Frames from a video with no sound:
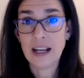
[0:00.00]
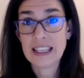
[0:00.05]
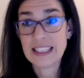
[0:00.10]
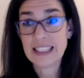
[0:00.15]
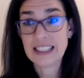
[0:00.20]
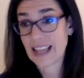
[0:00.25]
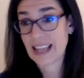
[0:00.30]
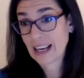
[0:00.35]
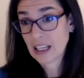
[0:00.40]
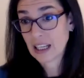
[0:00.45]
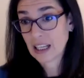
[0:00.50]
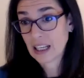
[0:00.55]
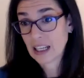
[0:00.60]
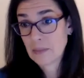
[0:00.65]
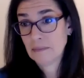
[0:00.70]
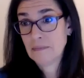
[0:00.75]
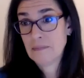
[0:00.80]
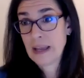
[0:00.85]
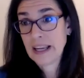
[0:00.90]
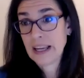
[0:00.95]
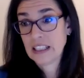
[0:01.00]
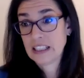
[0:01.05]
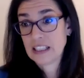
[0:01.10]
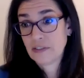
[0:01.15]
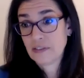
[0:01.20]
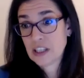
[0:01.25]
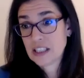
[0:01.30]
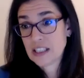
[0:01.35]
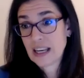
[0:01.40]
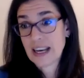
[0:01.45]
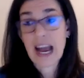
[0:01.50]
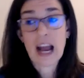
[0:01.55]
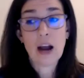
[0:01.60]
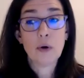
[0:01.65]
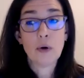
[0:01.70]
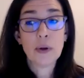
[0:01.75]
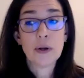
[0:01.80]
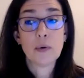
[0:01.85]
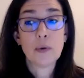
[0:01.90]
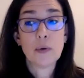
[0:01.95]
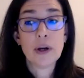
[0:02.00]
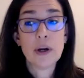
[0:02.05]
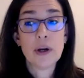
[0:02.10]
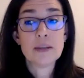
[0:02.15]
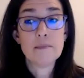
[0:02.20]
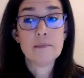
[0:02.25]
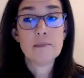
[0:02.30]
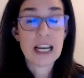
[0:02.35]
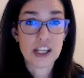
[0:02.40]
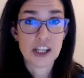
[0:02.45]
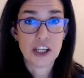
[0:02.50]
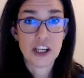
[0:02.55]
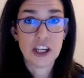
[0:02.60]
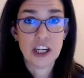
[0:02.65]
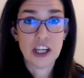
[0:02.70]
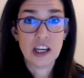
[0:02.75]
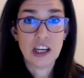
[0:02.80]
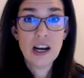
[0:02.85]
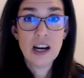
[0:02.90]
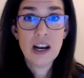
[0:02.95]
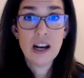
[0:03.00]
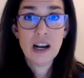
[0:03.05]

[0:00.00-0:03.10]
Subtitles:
Is that going to make a difference? And how are we going to measure